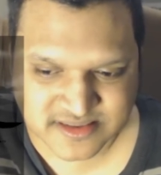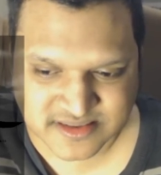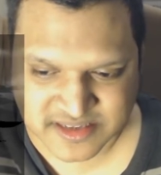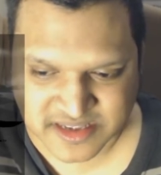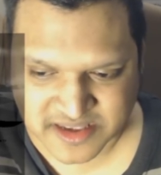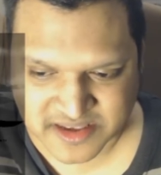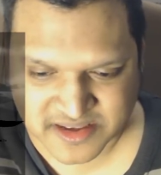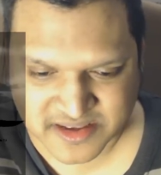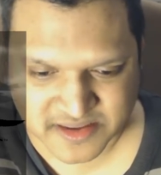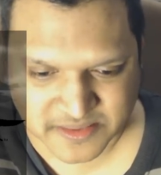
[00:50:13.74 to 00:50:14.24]

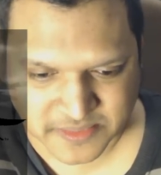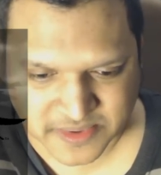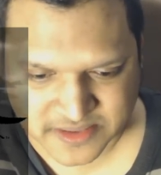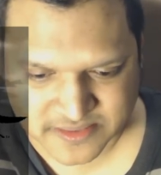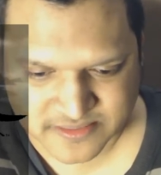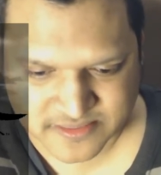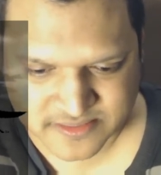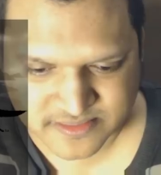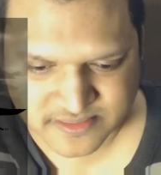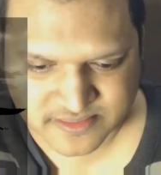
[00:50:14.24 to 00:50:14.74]

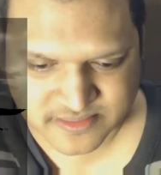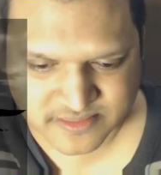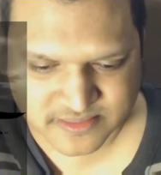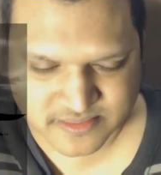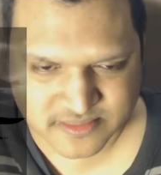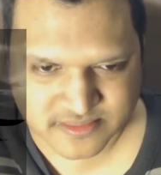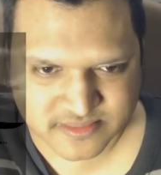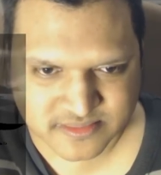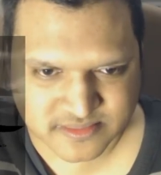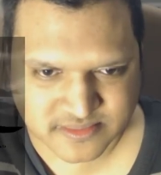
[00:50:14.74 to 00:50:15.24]
But the
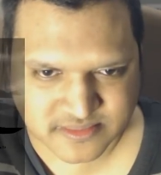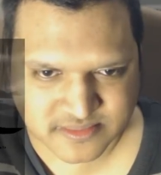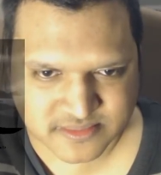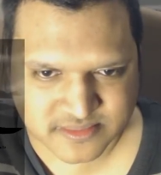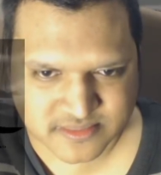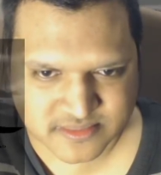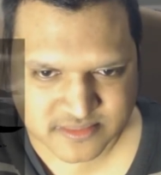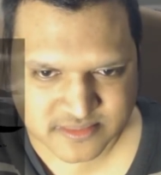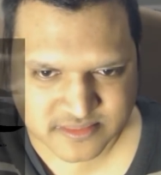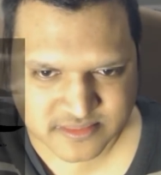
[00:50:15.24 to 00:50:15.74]
effects were
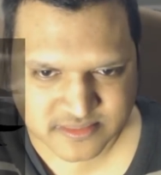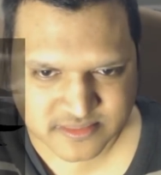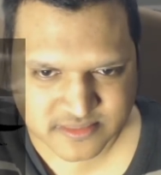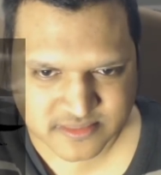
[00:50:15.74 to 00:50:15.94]
decent.